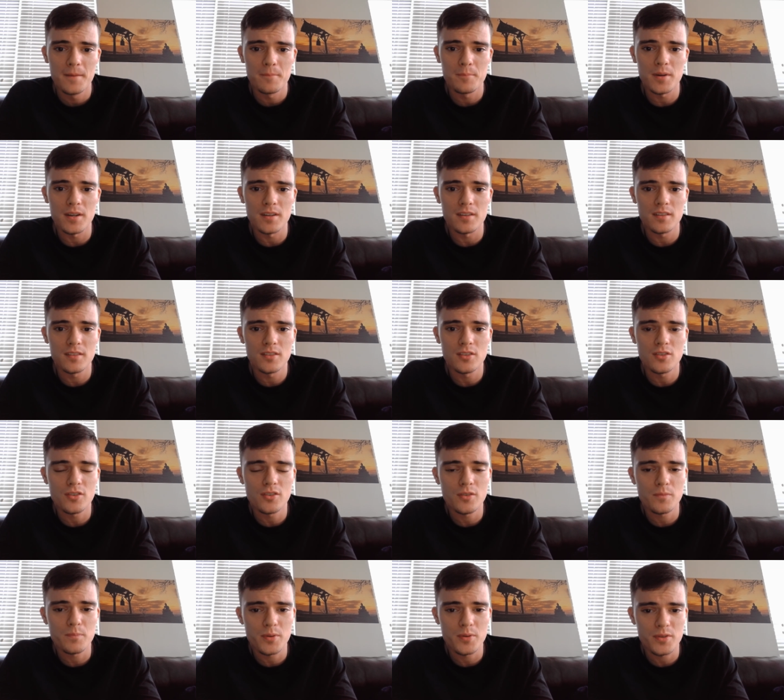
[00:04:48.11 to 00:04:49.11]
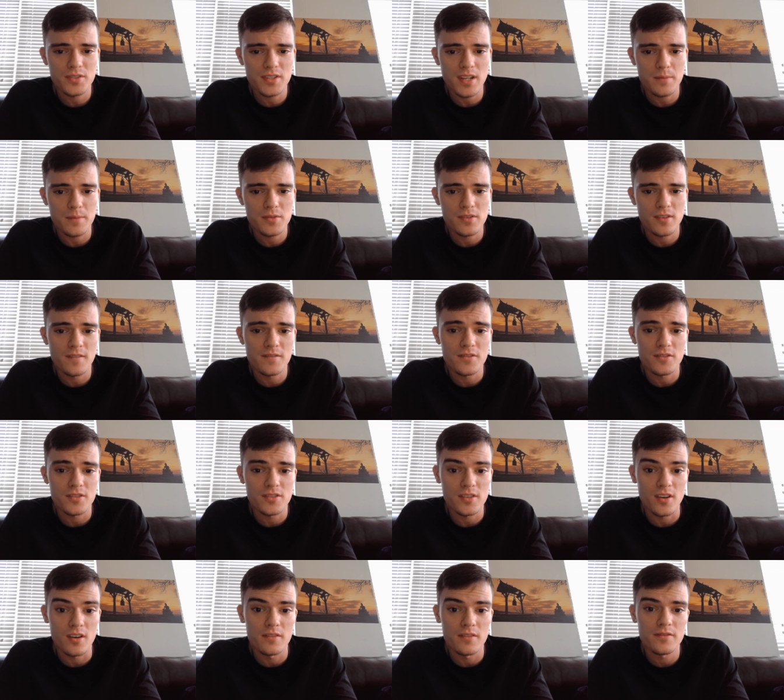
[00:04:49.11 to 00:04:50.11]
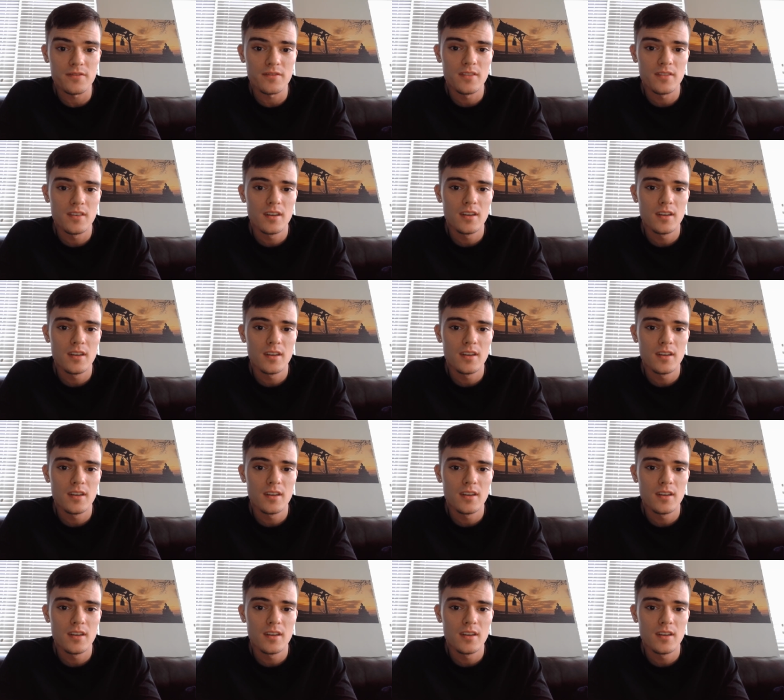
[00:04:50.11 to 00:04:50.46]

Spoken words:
but your perception of yourself